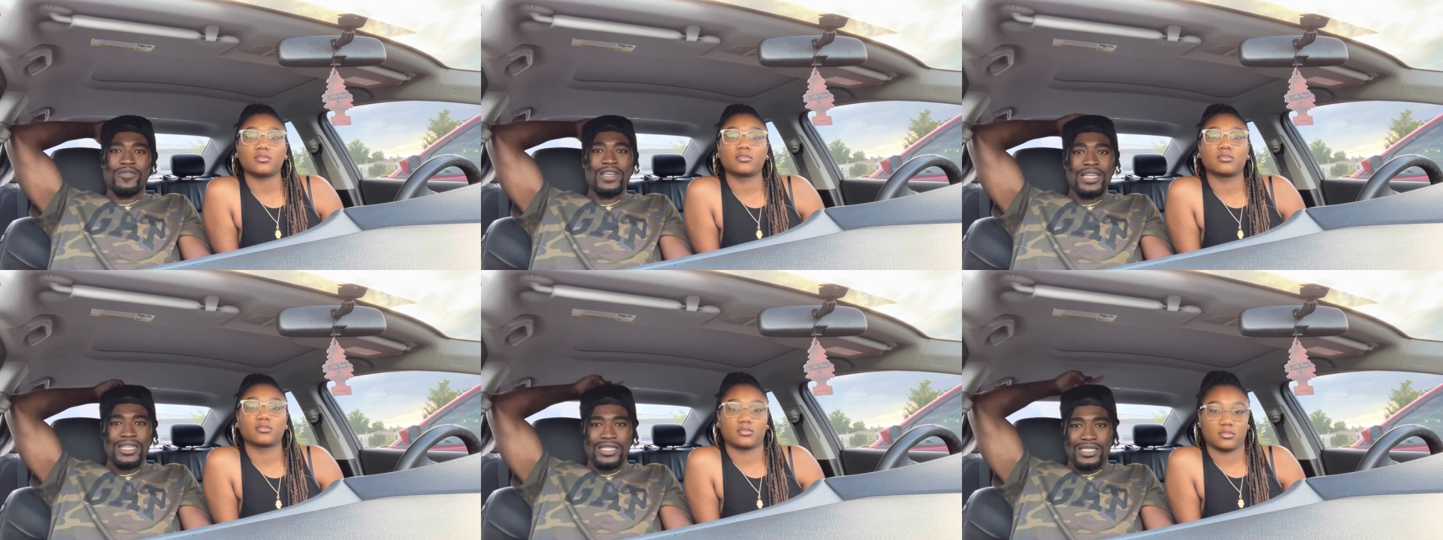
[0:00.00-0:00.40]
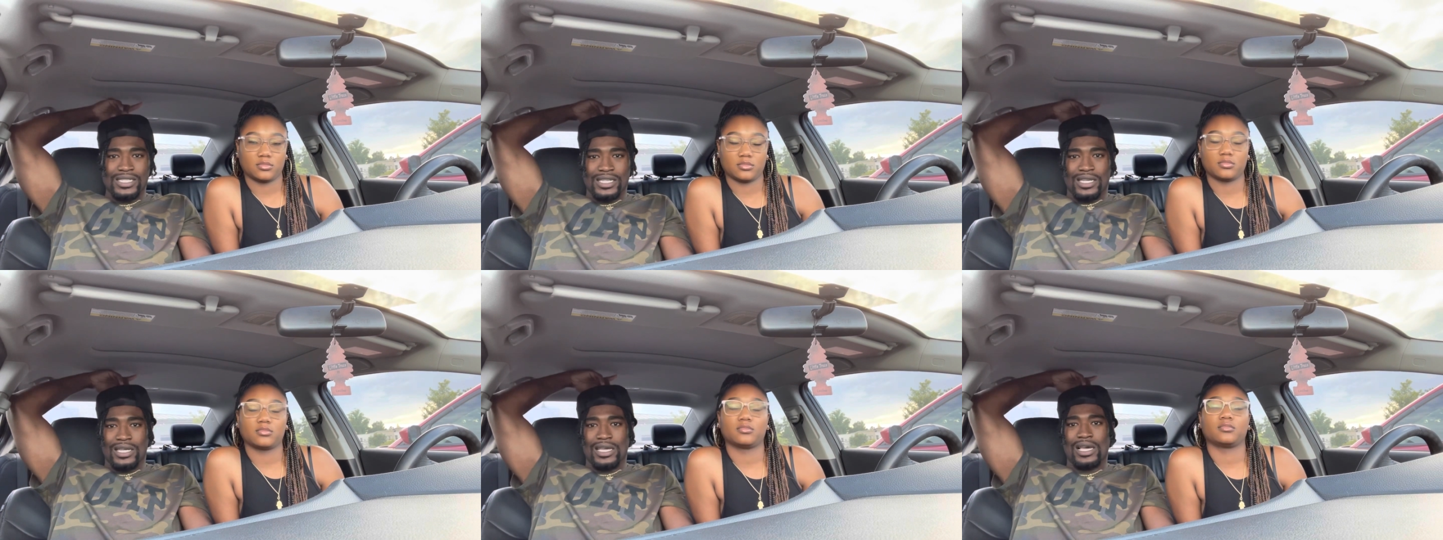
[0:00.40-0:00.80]
Speaker 1: Phenix
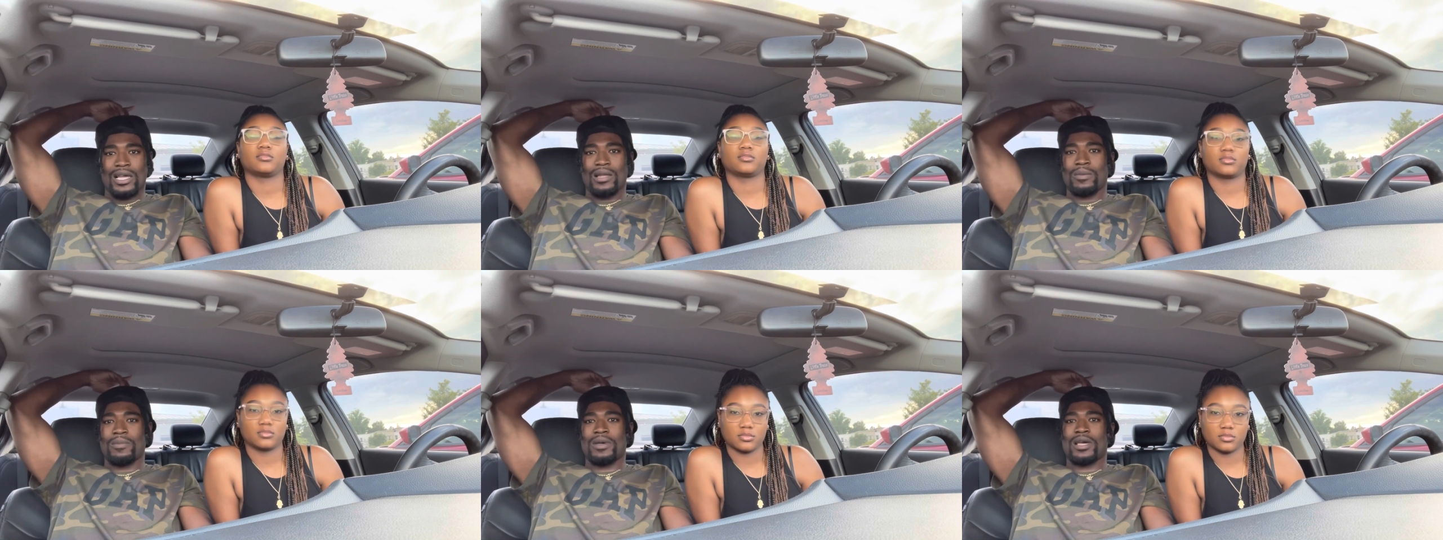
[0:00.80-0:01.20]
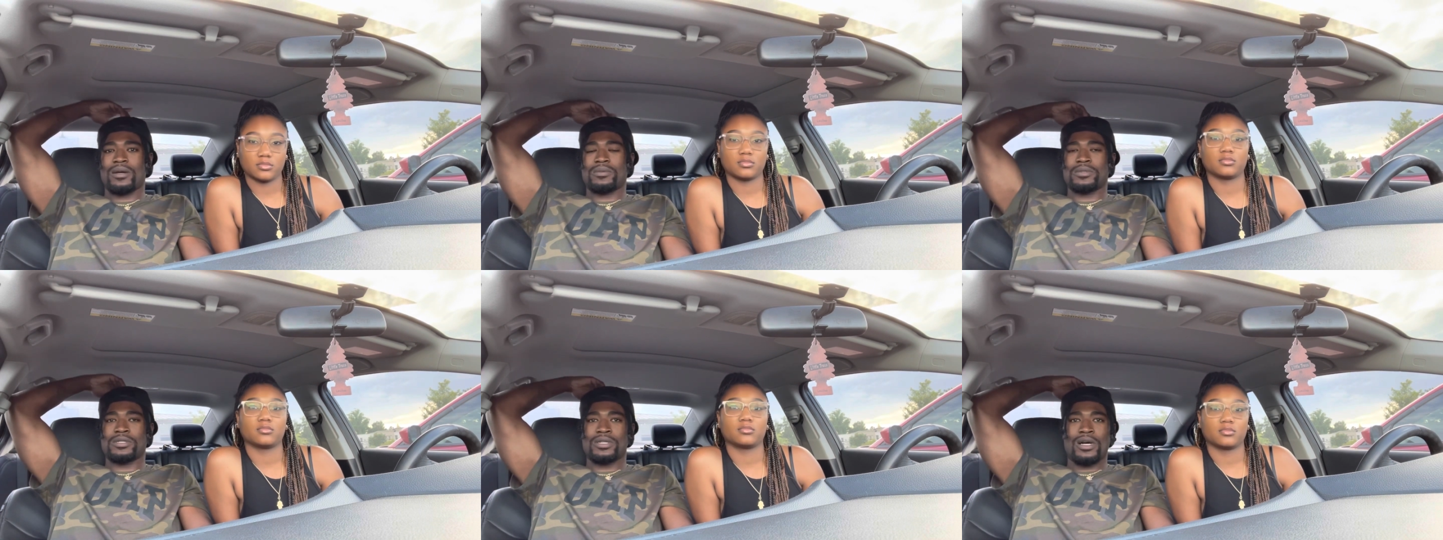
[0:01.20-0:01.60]
City,
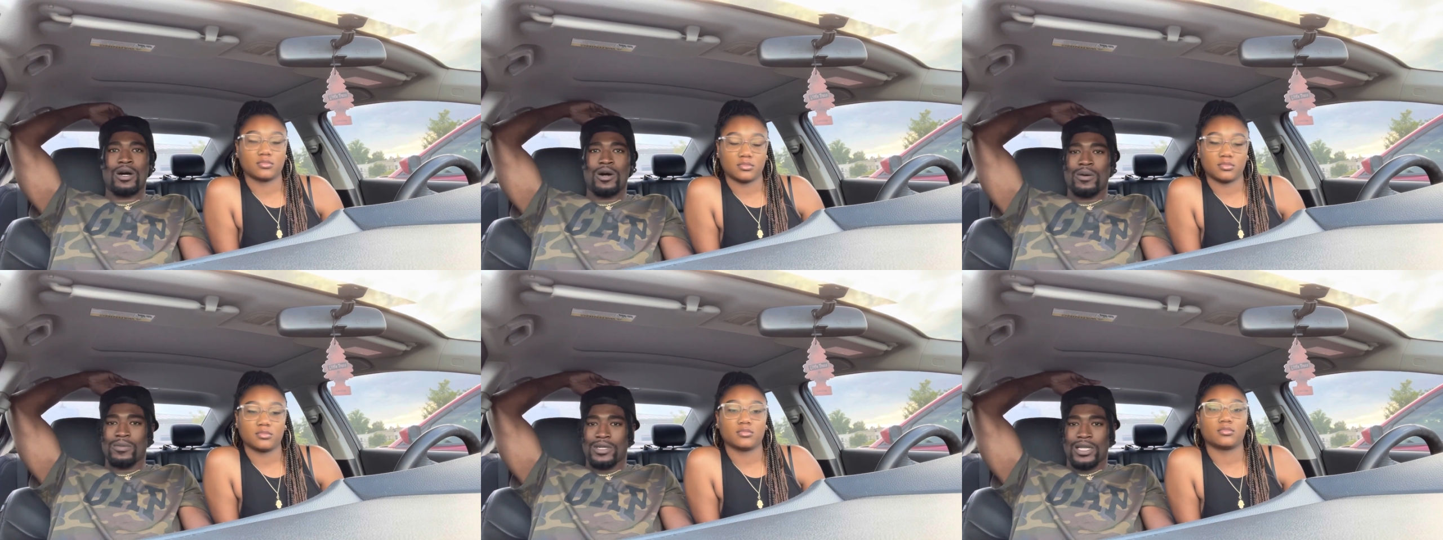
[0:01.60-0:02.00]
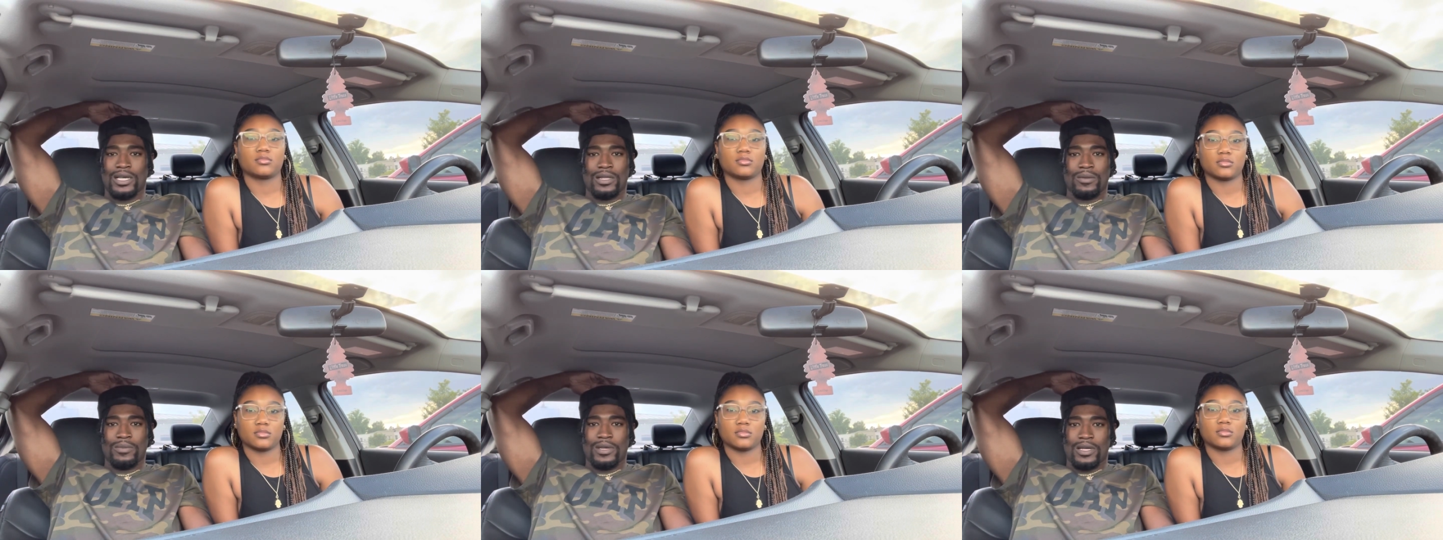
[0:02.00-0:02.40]
Alabama, Auburn,
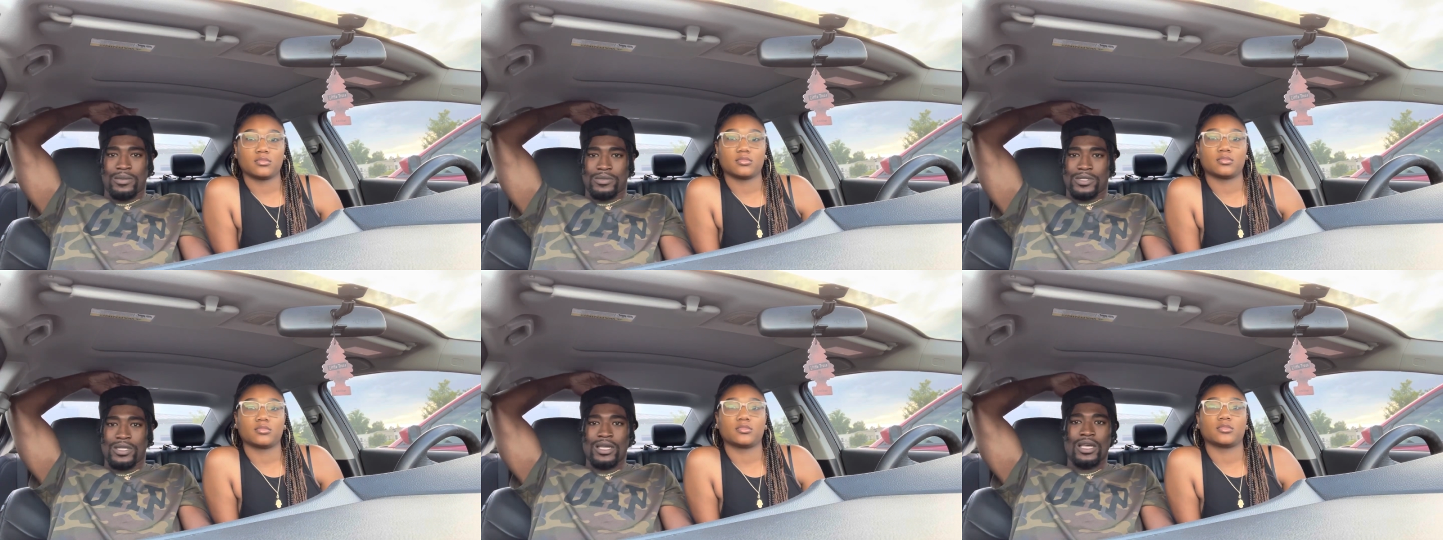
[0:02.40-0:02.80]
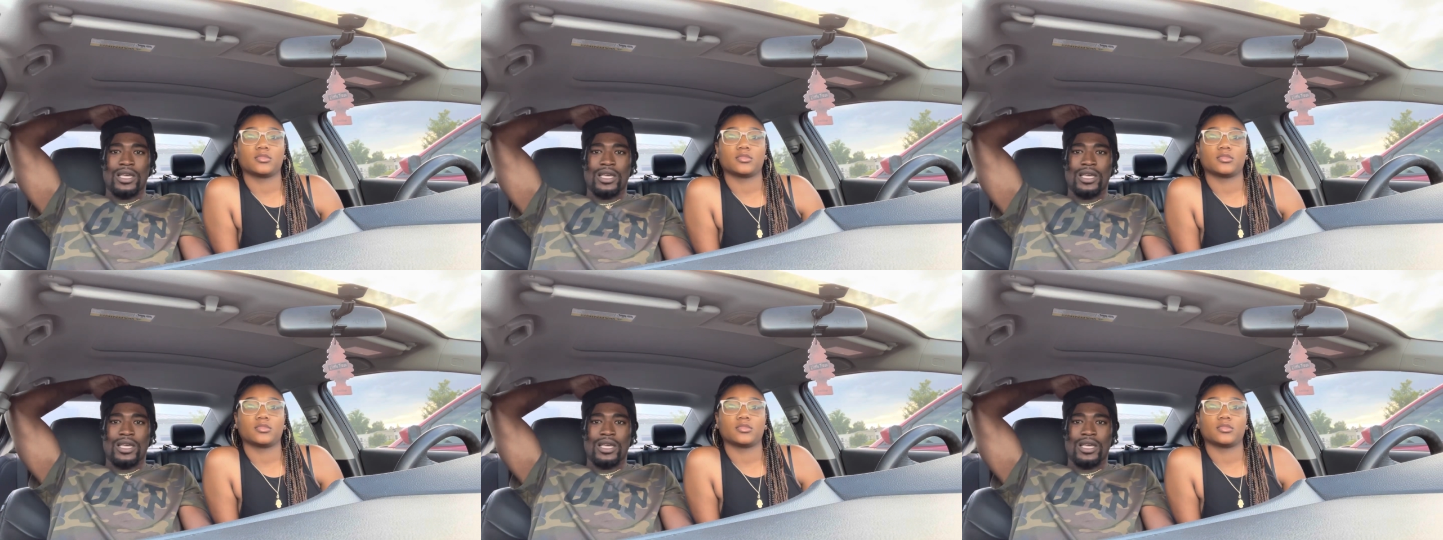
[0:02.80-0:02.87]
Alabama